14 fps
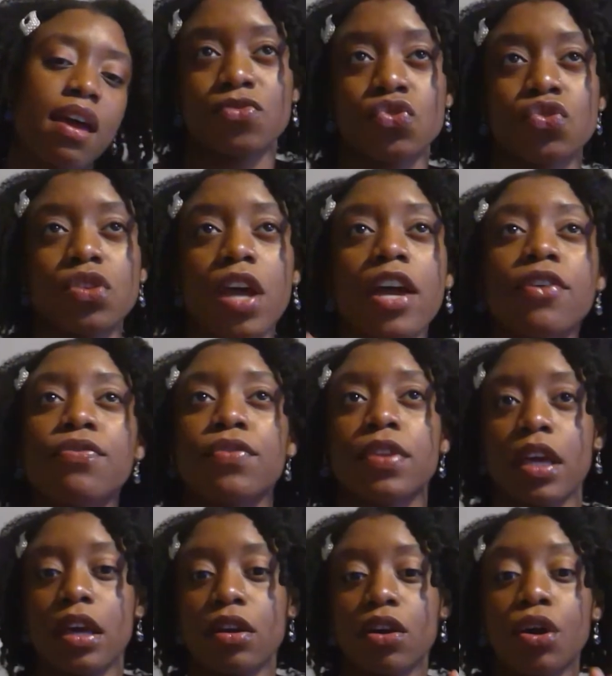
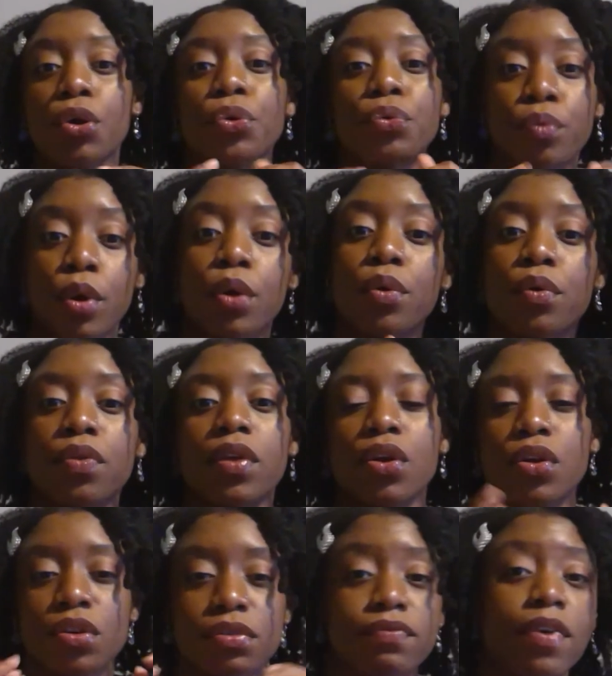stifling her growth and
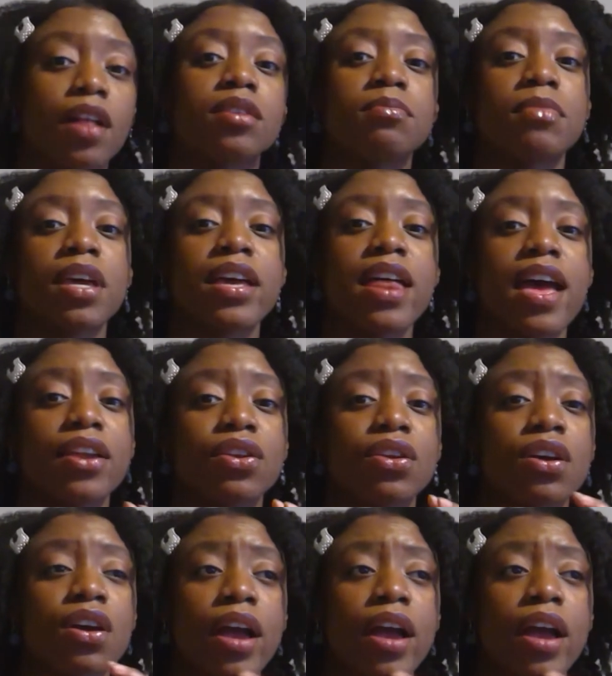her development